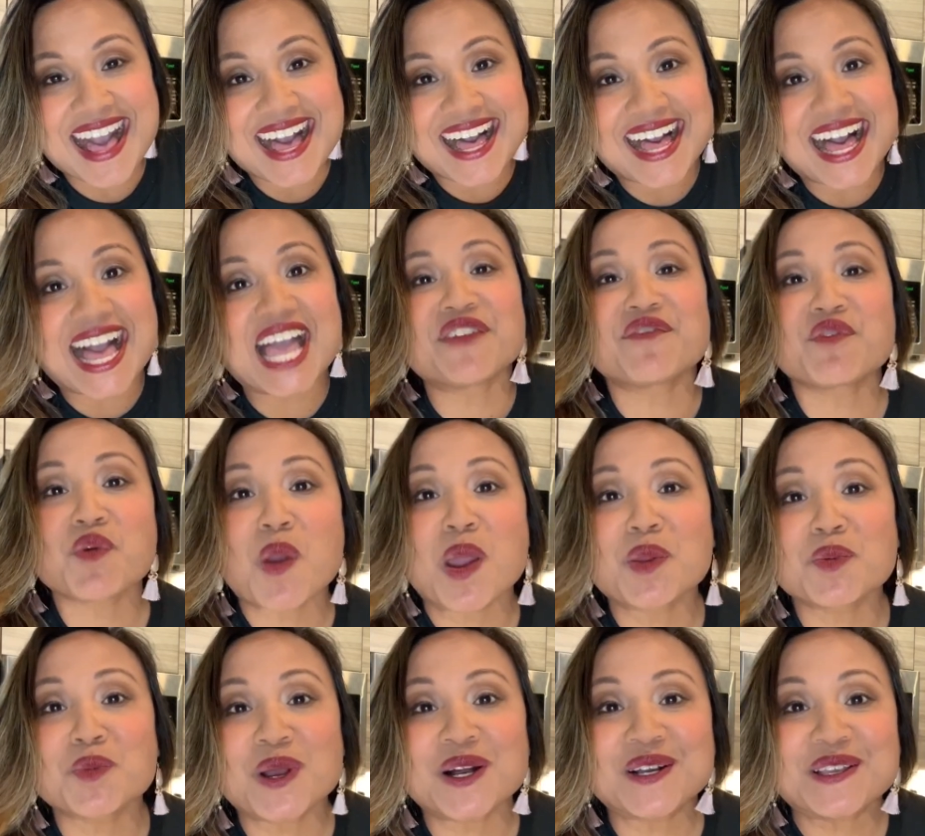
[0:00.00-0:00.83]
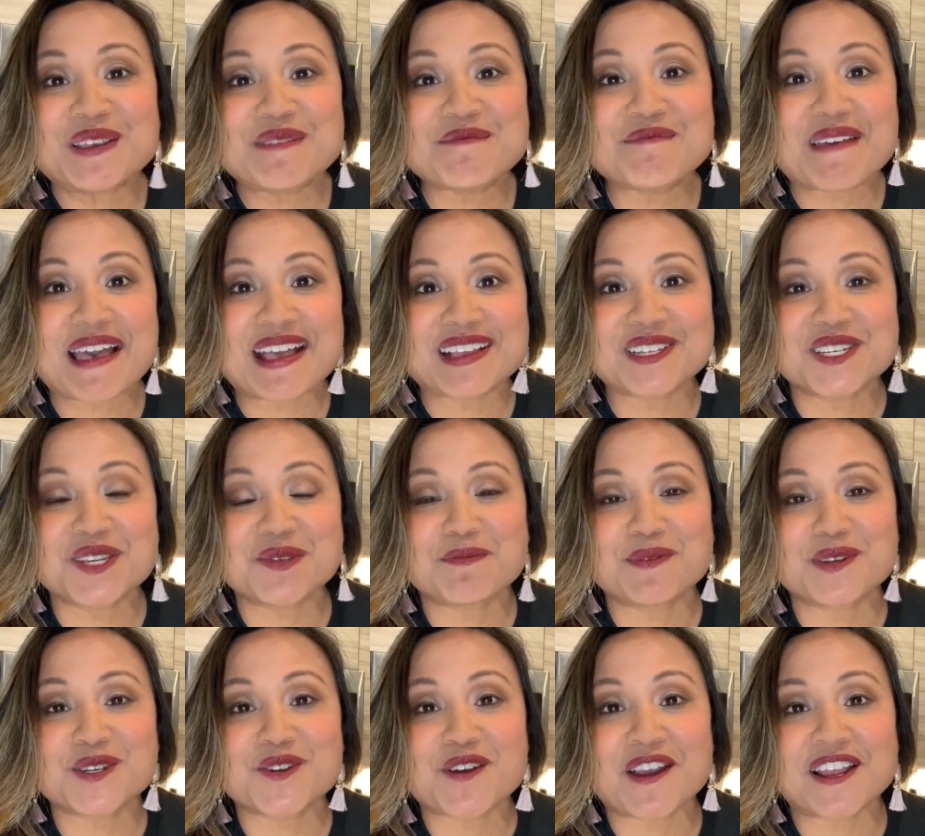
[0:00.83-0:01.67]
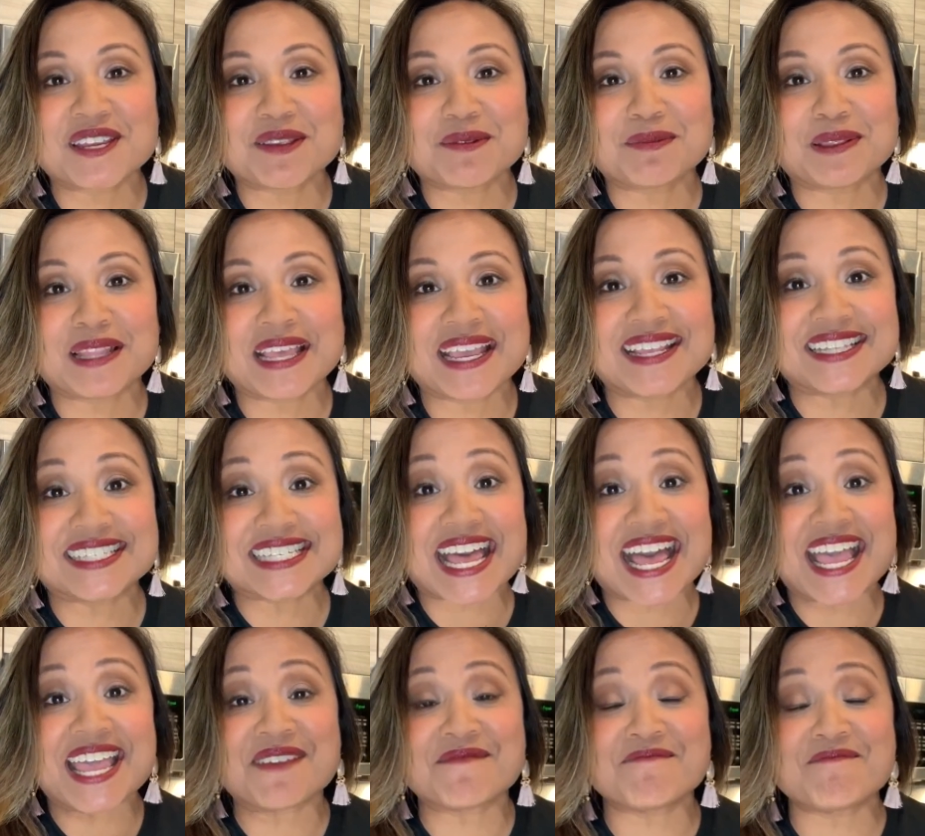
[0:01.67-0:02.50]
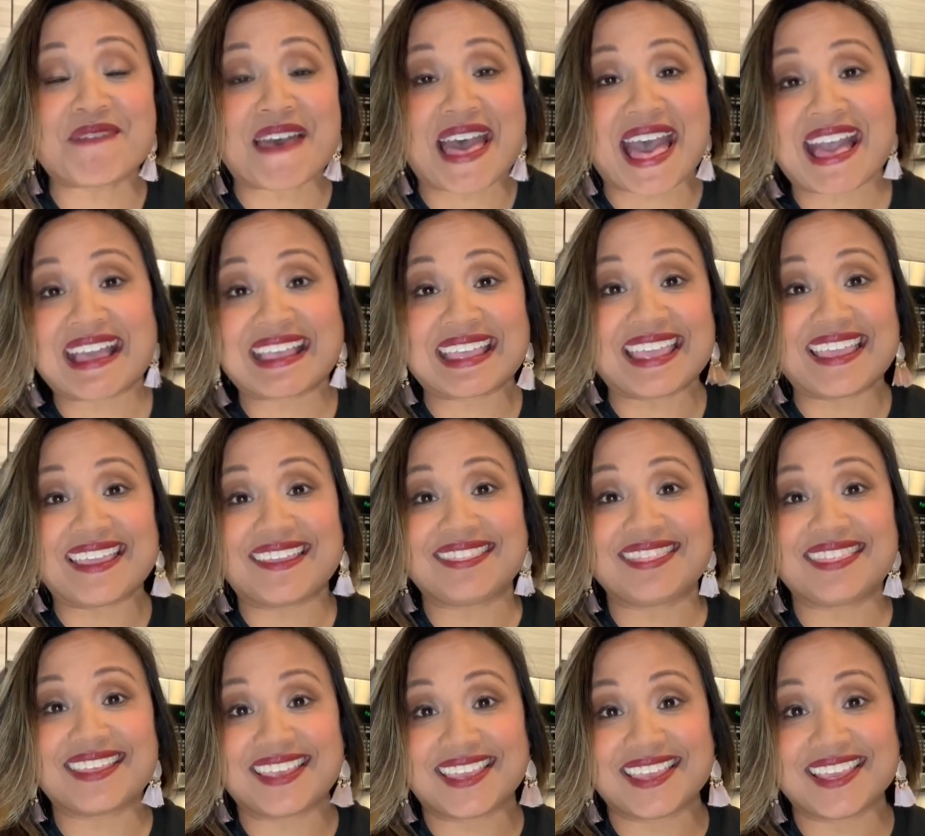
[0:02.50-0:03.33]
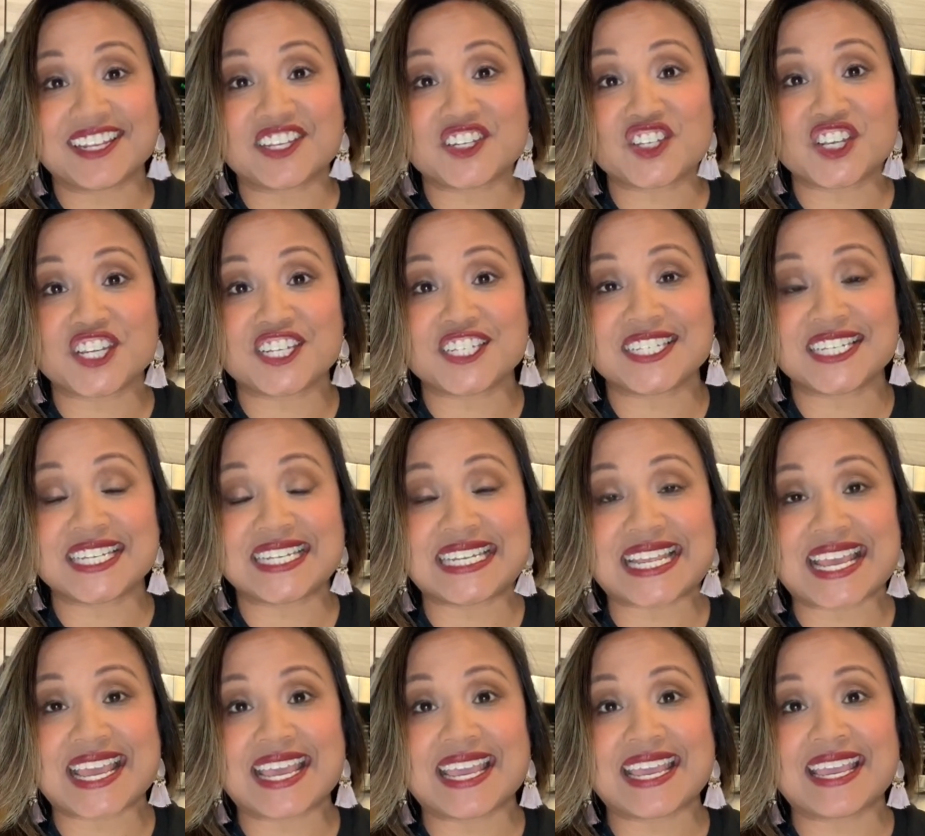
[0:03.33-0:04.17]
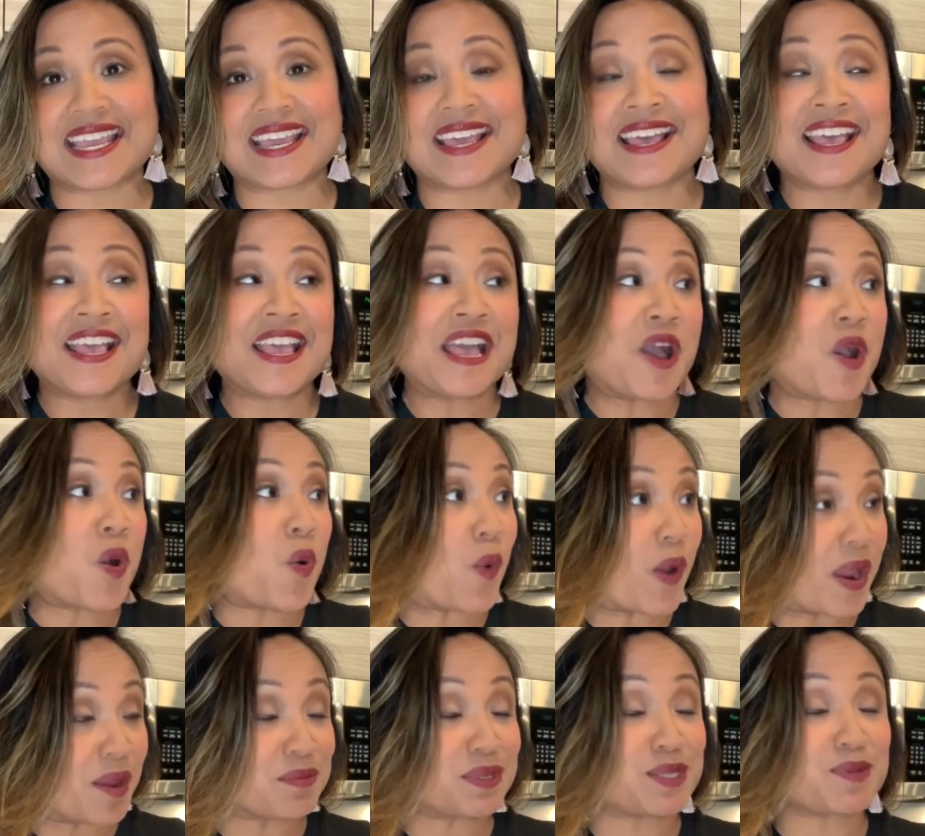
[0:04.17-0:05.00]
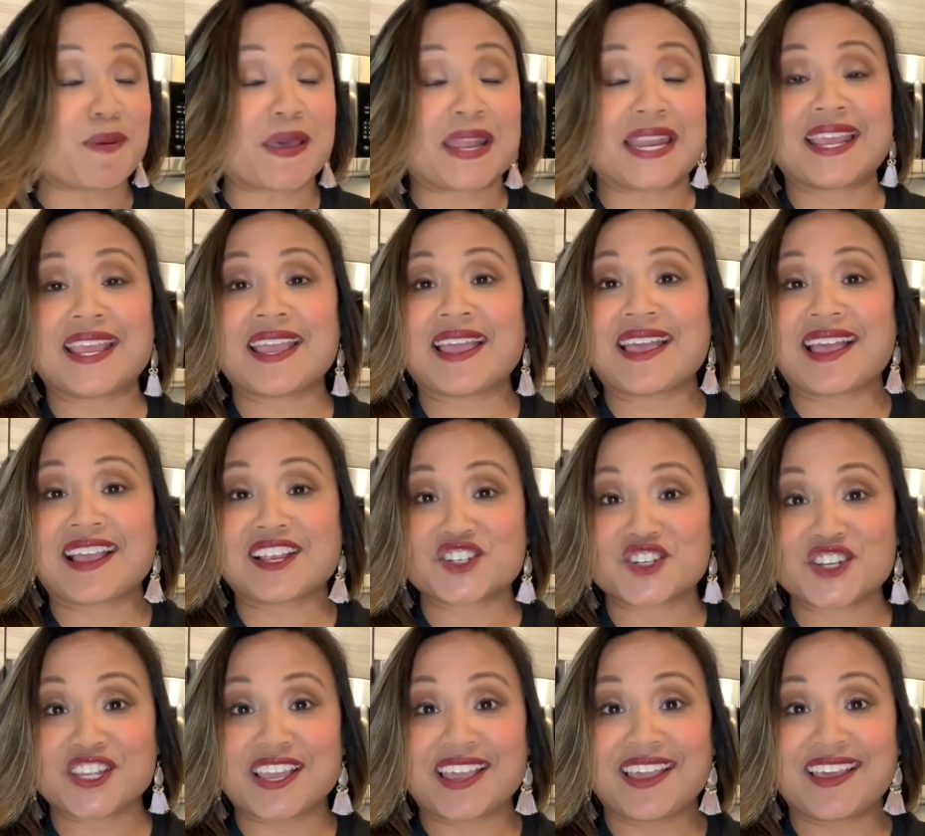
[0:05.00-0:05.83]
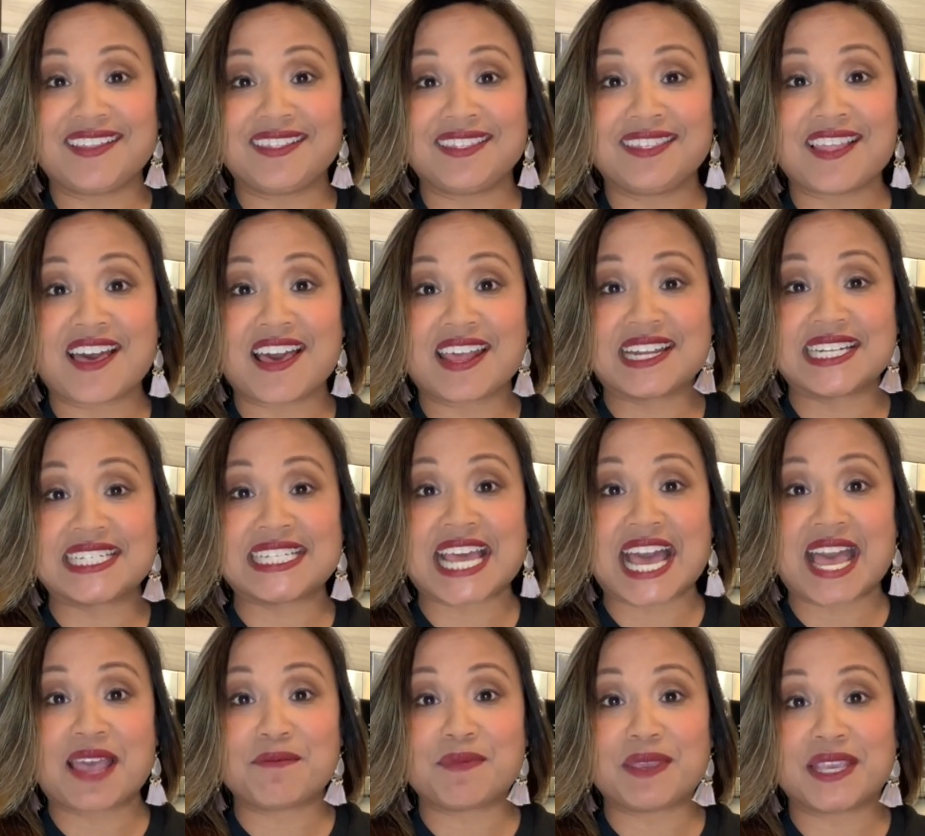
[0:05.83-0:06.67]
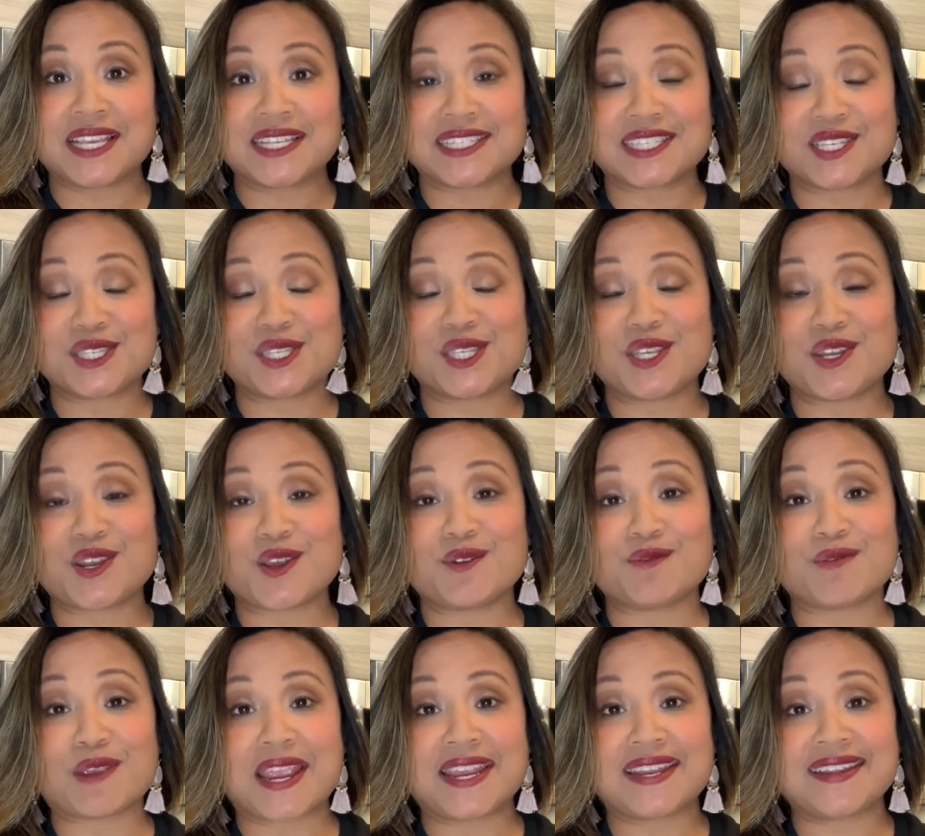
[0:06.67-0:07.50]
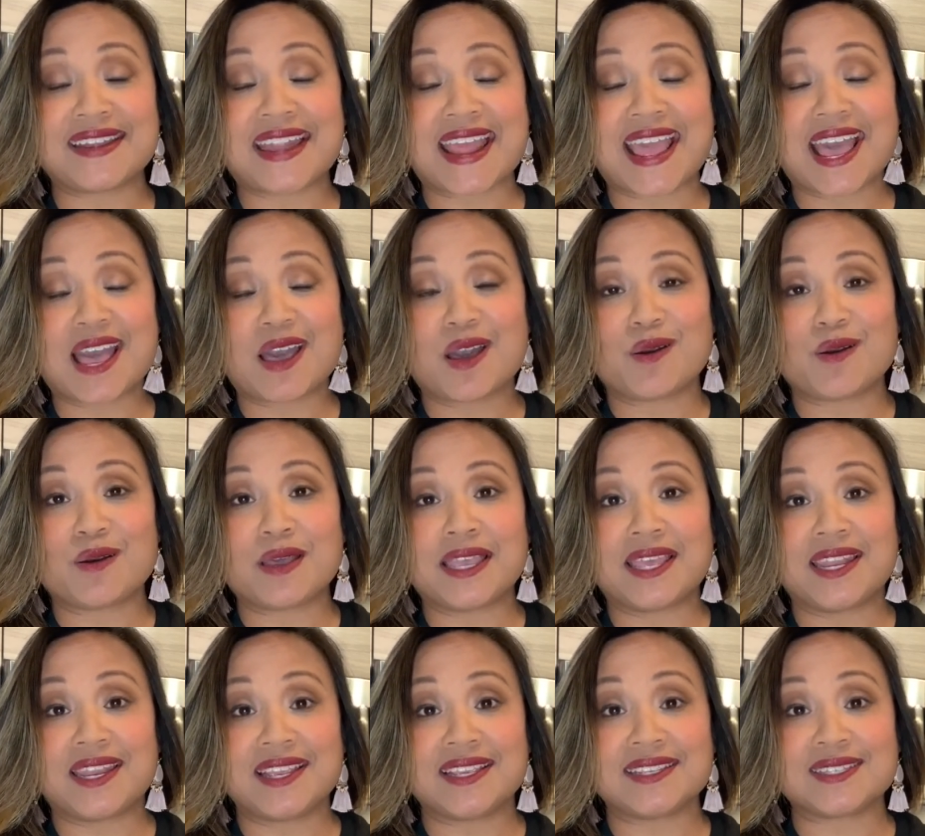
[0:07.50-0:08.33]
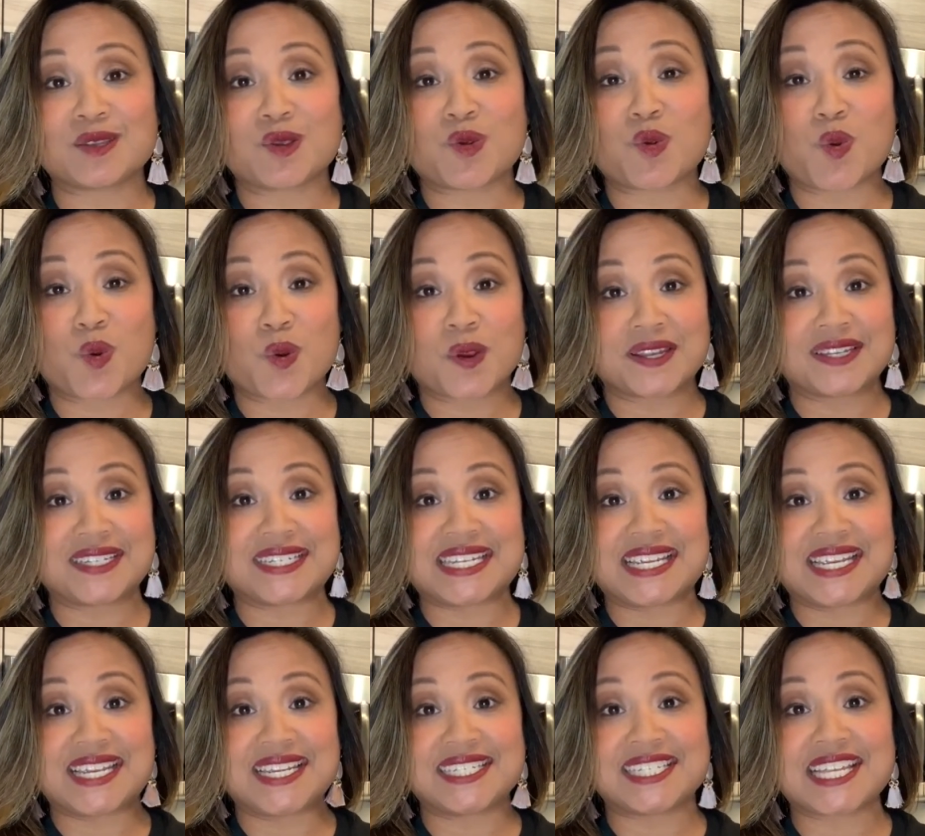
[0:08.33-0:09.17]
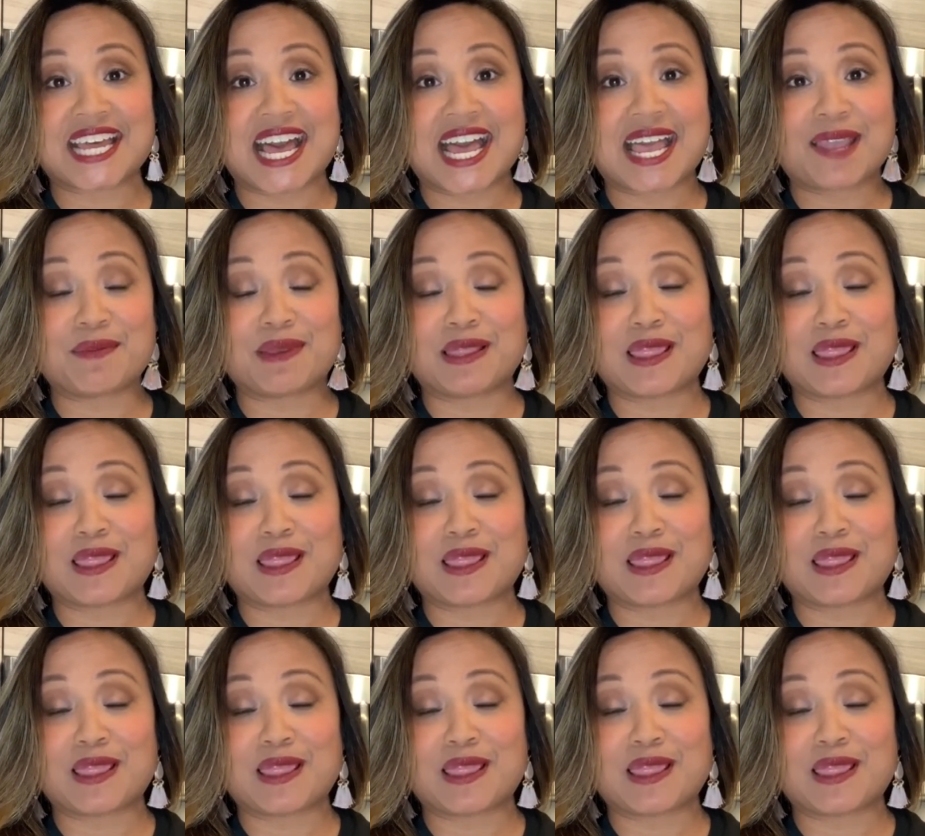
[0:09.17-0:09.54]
Hi everyone, welcome back to Patranya Plates. I am back in the kitchen today where I'm spending actually a lot of time because as you know, right now it is quarantine time.